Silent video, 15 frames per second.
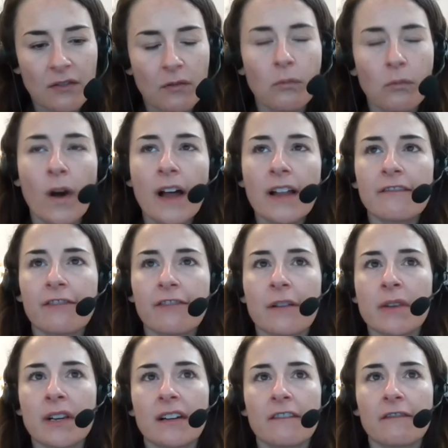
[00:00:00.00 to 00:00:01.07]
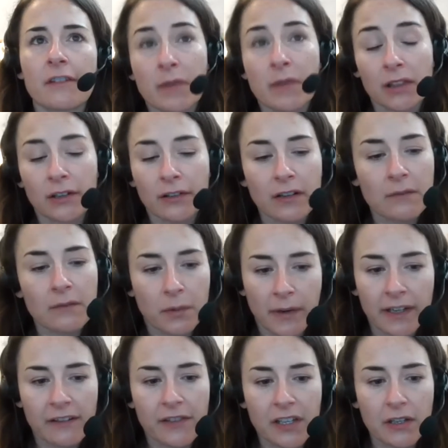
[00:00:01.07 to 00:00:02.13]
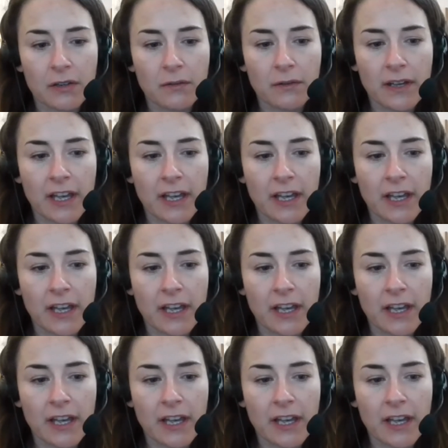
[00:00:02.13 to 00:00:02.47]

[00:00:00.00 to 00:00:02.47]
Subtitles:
One, from a learner point of view,